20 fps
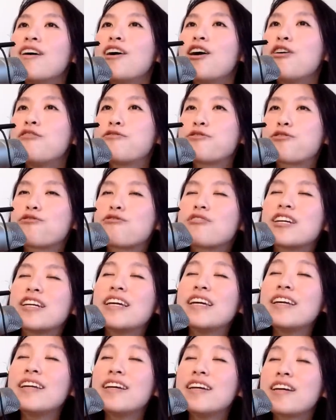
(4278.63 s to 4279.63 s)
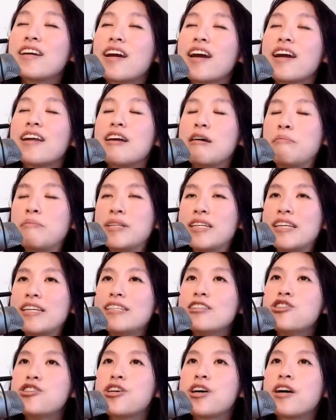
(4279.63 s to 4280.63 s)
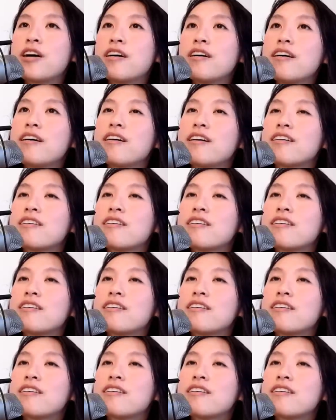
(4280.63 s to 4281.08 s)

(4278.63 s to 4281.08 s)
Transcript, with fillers: of greed and amnesia